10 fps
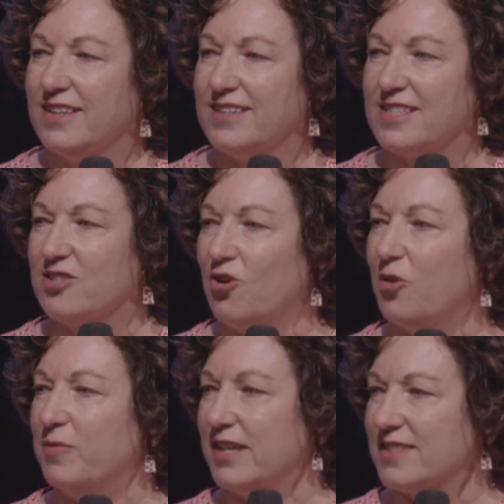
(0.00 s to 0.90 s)
does
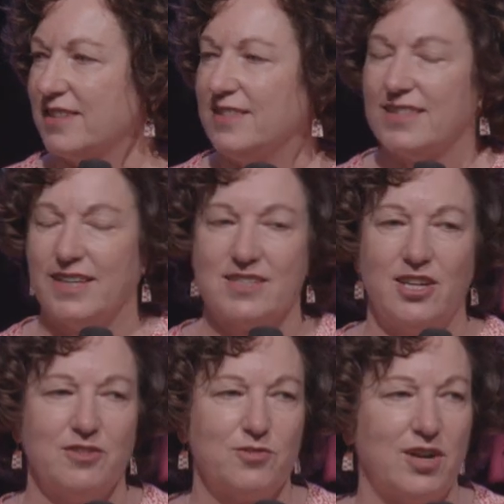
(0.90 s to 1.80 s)
not make sense
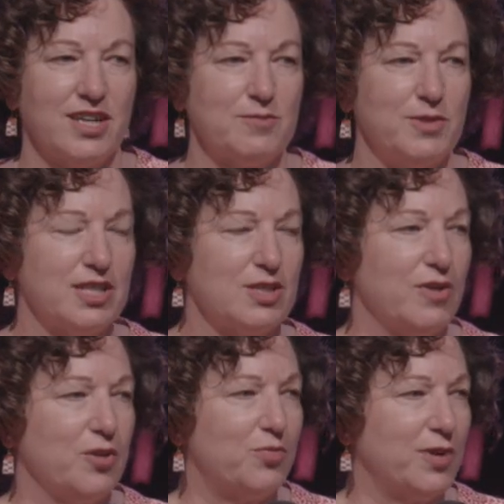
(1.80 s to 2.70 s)
outside of Christ because
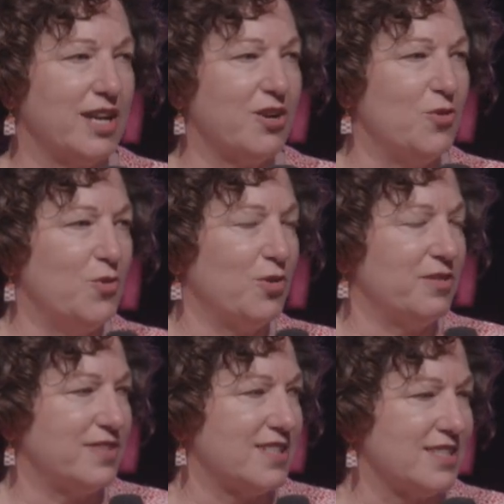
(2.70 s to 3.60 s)
we're bringing all
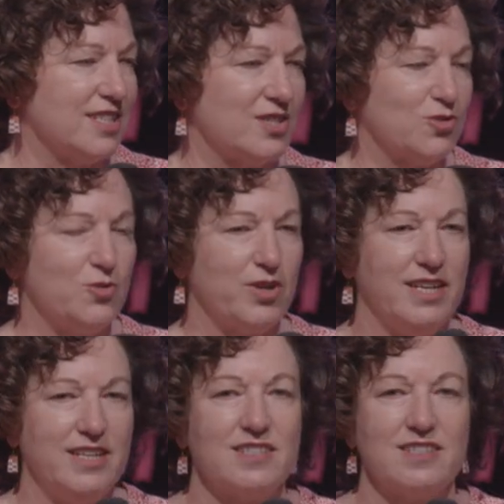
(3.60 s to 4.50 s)
of this disorder
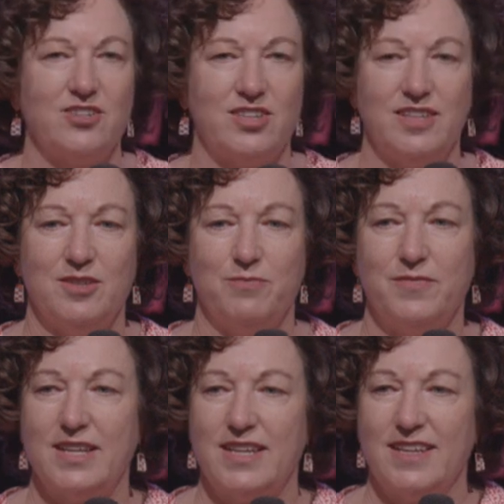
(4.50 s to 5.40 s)
into him